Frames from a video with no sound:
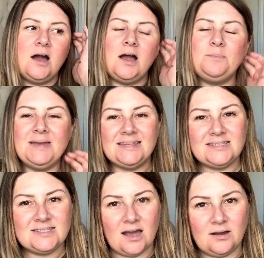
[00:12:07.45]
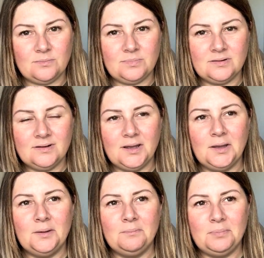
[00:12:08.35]
I picked this up,
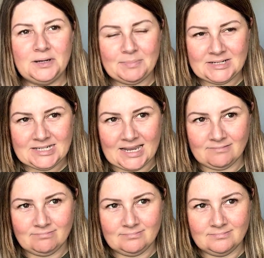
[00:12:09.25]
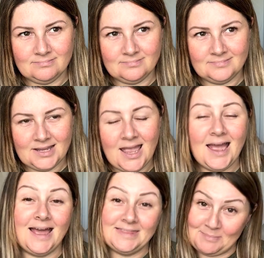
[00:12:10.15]
put it back down,
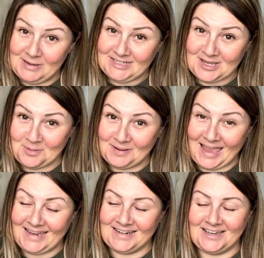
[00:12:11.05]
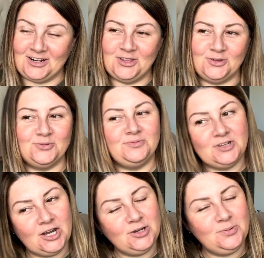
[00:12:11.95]
and then picked it up again. And I thought,
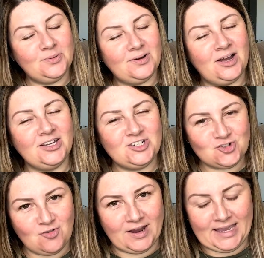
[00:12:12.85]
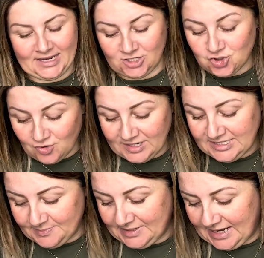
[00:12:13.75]
no, I'm going to try it. I'm going to try
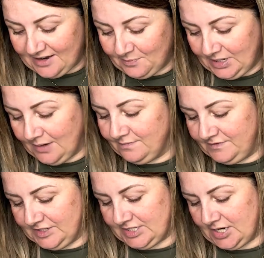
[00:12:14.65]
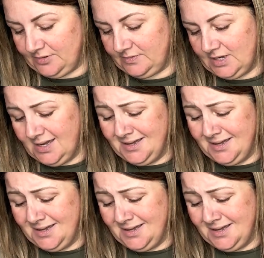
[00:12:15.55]
something out of my comfort zone.